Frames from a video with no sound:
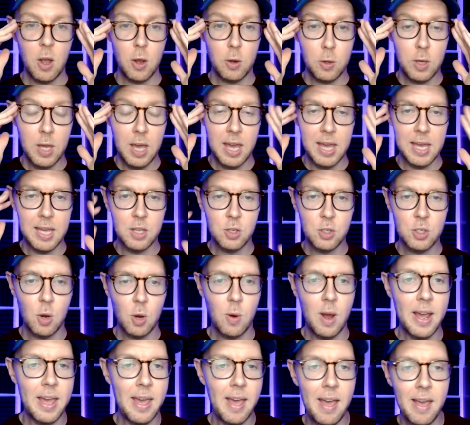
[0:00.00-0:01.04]
Okay,
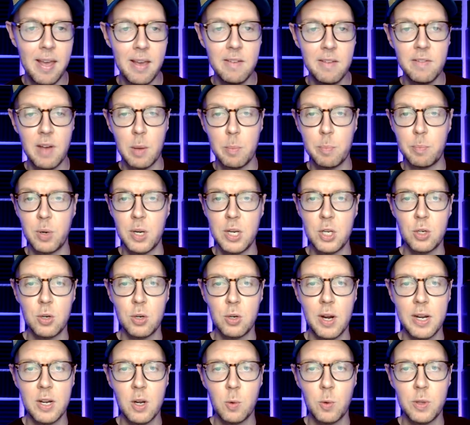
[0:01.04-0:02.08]
so I'm pretty
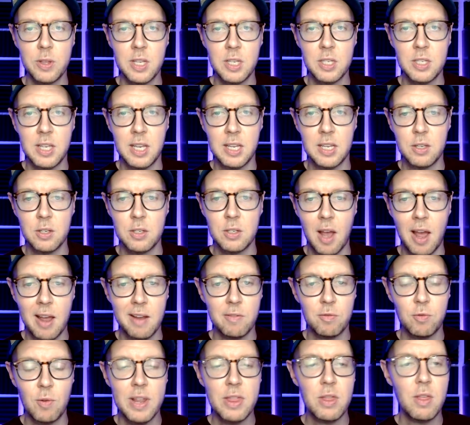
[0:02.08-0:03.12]
sure I know what this is.
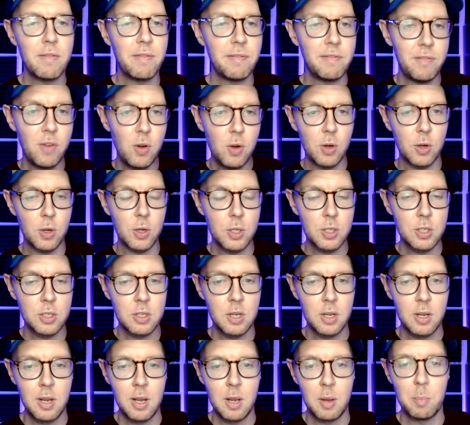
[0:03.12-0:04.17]
I've read the
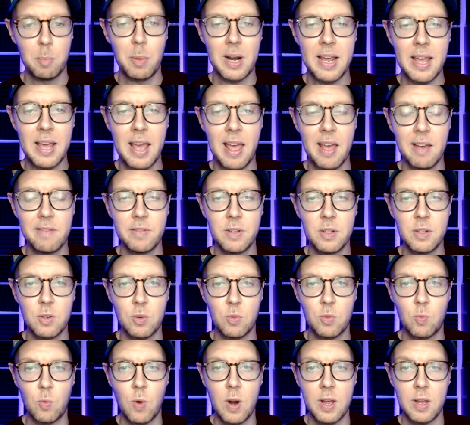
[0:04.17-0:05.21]
first, but I haven't
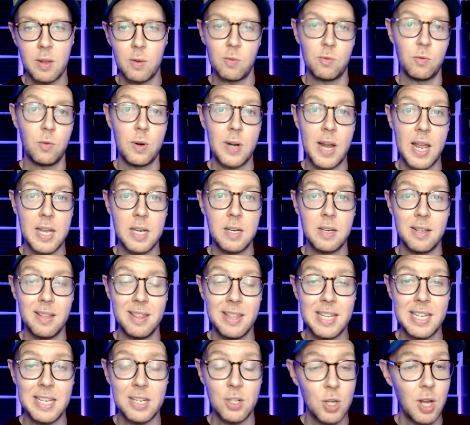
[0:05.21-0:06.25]
read
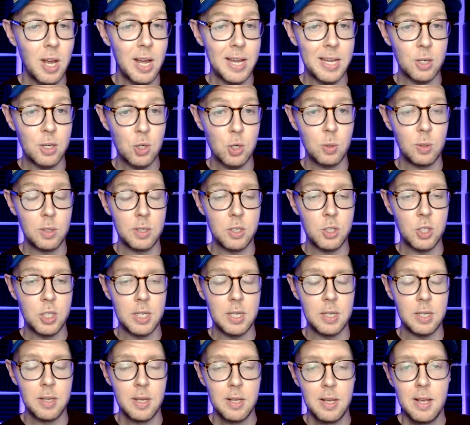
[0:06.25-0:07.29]
the entire
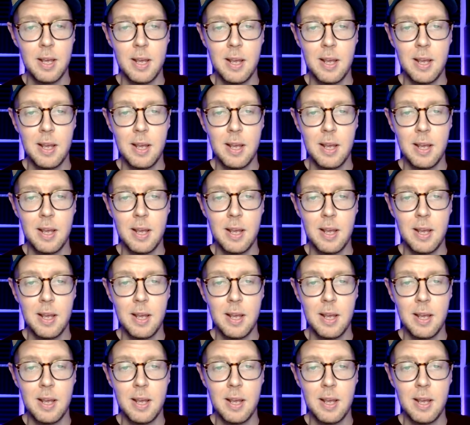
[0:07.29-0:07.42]
trilogy.